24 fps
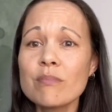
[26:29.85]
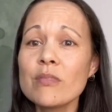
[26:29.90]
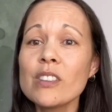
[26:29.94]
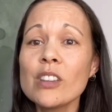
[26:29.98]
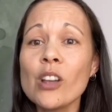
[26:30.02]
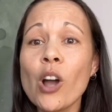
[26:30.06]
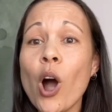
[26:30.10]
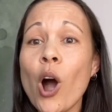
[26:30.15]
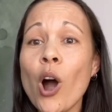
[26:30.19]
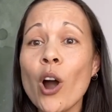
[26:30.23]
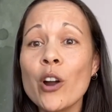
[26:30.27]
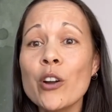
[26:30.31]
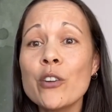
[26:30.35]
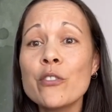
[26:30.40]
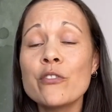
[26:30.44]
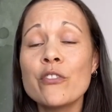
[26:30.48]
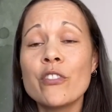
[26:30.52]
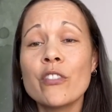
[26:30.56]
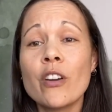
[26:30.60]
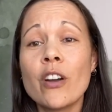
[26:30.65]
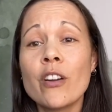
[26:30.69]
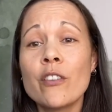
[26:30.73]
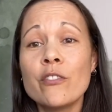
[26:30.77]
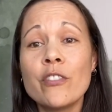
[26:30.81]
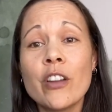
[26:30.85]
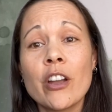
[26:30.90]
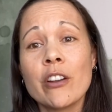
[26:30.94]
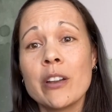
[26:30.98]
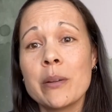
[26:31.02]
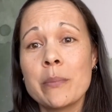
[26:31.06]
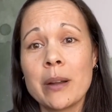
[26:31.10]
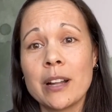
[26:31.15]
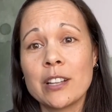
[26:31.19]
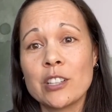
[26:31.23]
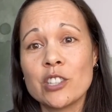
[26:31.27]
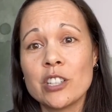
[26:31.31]
are very
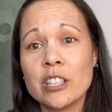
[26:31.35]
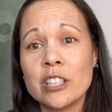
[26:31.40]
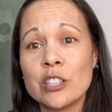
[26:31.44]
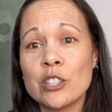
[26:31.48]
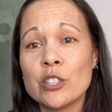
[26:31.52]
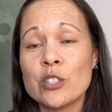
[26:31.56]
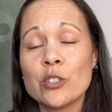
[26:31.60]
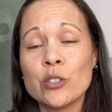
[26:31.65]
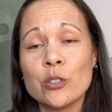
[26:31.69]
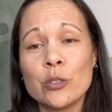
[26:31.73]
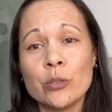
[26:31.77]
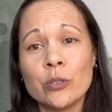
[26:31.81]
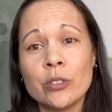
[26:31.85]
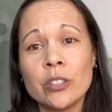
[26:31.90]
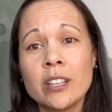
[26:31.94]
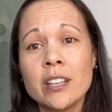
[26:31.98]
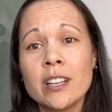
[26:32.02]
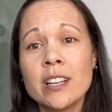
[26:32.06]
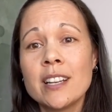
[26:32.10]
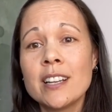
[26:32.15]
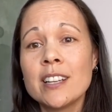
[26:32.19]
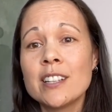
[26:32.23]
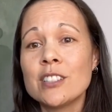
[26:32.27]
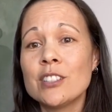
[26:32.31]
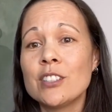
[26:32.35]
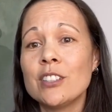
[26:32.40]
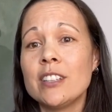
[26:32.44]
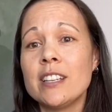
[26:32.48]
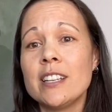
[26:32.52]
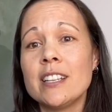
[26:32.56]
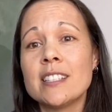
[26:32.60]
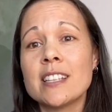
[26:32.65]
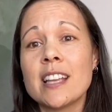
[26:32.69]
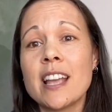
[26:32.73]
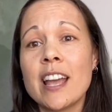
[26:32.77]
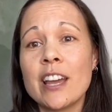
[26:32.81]
much in tune to
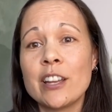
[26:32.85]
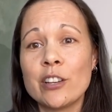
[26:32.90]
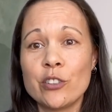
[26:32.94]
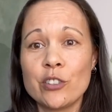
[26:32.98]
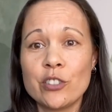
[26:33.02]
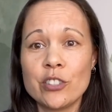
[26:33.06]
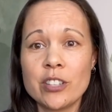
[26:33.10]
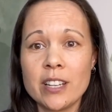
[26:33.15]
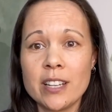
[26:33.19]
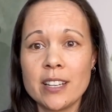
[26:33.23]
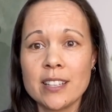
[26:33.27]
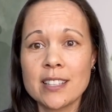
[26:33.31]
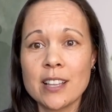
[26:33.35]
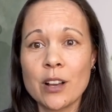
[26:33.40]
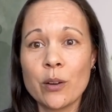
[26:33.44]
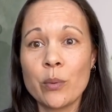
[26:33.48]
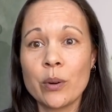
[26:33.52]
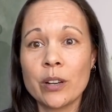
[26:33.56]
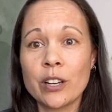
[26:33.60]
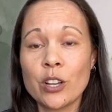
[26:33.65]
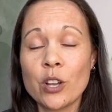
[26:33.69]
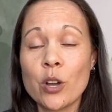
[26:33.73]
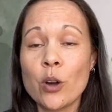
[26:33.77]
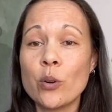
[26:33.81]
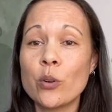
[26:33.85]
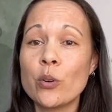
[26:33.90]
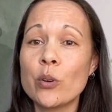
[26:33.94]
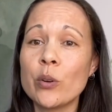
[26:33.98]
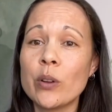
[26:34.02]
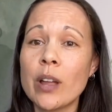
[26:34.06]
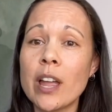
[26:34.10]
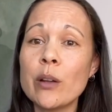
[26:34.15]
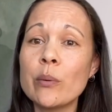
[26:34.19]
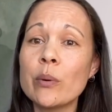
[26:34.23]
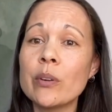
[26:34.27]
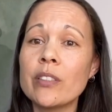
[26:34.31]
these energies that want to
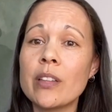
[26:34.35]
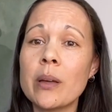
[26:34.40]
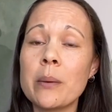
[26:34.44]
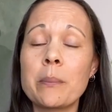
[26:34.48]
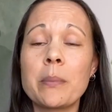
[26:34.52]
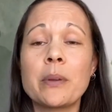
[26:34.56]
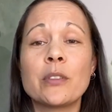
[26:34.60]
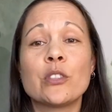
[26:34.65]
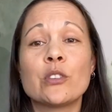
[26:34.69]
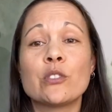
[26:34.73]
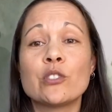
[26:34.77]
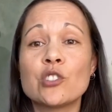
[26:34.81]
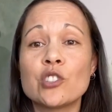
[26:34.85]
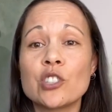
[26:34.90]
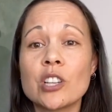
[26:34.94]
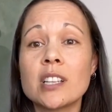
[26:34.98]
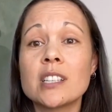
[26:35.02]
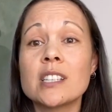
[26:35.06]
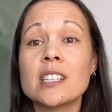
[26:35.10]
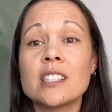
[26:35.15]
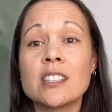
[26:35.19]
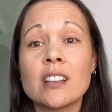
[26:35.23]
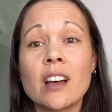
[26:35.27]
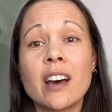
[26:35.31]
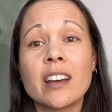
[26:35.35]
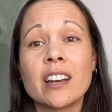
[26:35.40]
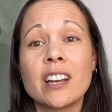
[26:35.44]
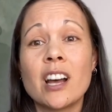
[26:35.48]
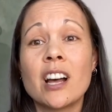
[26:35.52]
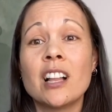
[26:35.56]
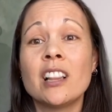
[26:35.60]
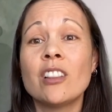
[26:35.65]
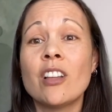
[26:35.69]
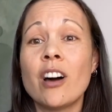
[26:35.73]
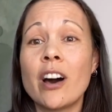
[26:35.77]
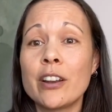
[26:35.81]
co-create with them, but there's just not
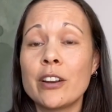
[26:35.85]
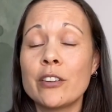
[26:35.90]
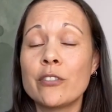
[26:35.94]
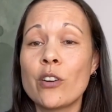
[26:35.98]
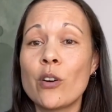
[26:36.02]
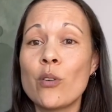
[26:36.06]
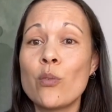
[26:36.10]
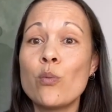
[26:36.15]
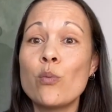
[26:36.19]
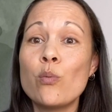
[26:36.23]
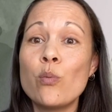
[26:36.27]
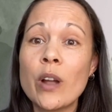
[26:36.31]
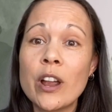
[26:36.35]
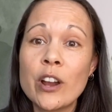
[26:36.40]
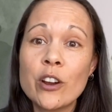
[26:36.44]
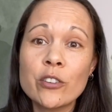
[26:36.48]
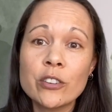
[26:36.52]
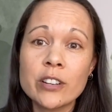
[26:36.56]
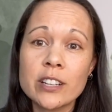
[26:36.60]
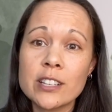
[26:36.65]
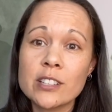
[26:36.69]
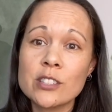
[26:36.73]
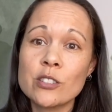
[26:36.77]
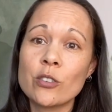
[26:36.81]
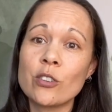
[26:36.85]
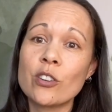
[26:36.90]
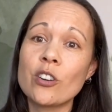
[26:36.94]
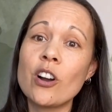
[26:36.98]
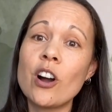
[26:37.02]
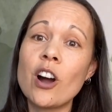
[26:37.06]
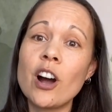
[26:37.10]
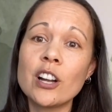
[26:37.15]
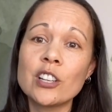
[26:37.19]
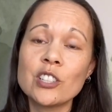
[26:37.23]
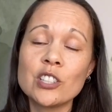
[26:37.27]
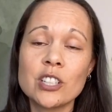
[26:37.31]
a lot of awareness or
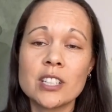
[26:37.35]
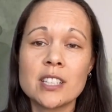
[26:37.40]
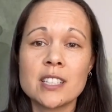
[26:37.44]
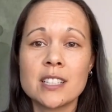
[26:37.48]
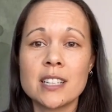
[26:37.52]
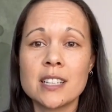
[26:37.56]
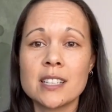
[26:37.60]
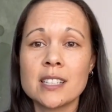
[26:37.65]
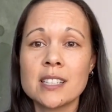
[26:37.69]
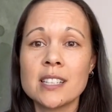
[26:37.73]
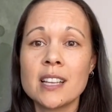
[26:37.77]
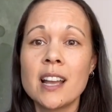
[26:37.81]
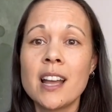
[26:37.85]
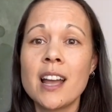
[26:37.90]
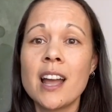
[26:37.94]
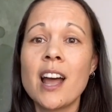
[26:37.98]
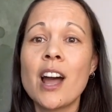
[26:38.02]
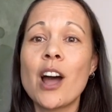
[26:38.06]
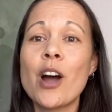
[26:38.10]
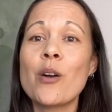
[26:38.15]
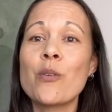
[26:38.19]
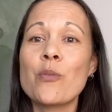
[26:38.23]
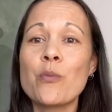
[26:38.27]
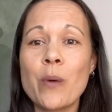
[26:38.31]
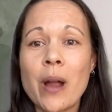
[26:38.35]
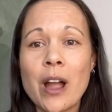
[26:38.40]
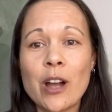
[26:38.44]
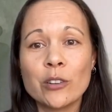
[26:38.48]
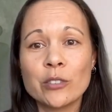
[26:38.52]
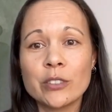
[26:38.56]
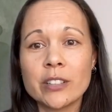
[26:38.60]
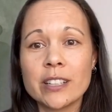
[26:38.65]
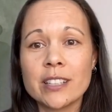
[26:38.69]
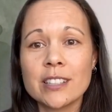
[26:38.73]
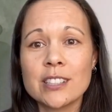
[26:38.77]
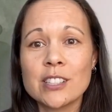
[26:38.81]
consciousness
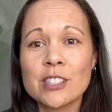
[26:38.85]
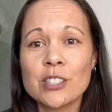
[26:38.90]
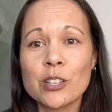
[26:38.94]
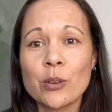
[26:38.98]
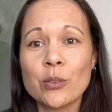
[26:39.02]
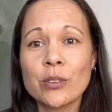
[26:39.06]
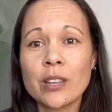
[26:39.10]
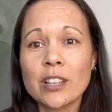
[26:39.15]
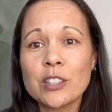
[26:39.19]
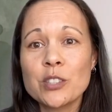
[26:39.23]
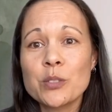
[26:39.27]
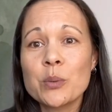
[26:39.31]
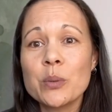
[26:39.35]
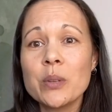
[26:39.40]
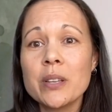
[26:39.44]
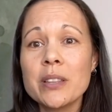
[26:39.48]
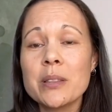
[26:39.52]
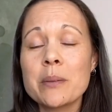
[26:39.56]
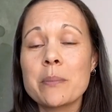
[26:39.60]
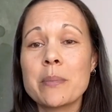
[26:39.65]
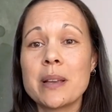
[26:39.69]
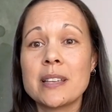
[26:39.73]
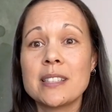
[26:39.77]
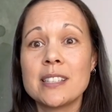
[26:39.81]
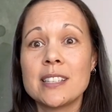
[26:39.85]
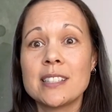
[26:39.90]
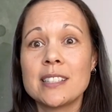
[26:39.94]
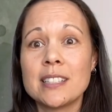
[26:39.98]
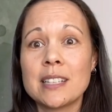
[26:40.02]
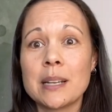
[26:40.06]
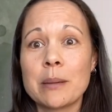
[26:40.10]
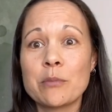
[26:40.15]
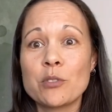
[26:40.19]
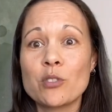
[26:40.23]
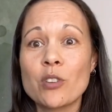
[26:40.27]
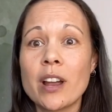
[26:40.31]
around it. So that's really the message that
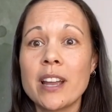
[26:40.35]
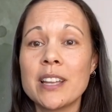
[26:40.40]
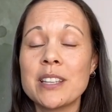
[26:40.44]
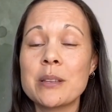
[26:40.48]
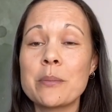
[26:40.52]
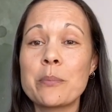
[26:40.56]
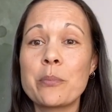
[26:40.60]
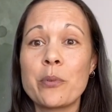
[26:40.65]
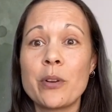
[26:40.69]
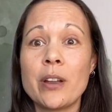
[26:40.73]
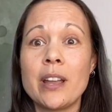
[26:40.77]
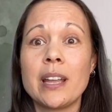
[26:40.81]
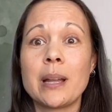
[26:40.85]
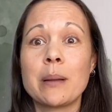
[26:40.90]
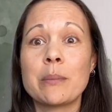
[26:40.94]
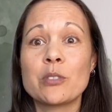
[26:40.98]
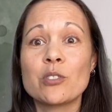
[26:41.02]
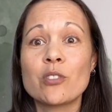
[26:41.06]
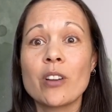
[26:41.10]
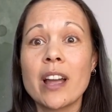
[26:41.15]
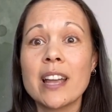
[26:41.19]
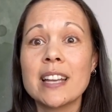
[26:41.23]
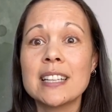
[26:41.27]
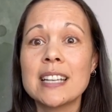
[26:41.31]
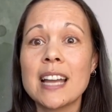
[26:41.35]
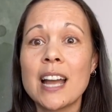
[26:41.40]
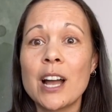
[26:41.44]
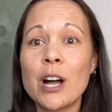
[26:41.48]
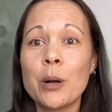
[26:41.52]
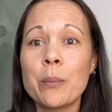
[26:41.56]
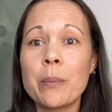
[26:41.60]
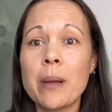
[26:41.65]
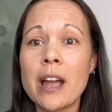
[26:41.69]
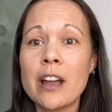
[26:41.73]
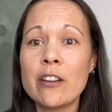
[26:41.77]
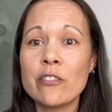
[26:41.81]
I'm trying to bring. I'm trying to
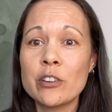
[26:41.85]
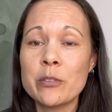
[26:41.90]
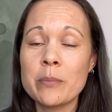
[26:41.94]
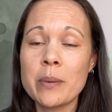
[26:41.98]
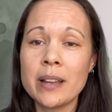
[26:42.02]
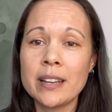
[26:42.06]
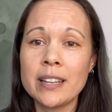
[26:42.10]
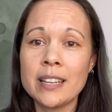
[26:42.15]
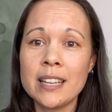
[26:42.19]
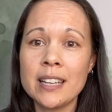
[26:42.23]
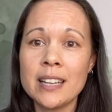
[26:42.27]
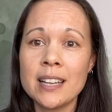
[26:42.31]
help everybody